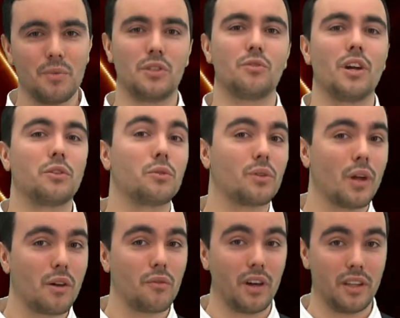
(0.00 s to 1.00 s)
me try to
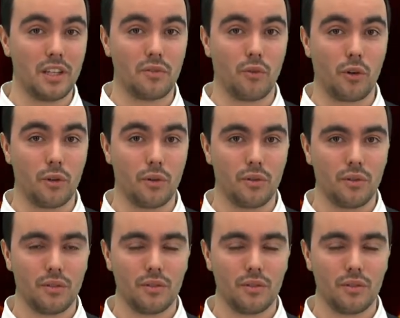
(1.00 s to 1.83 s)
clarify this for you.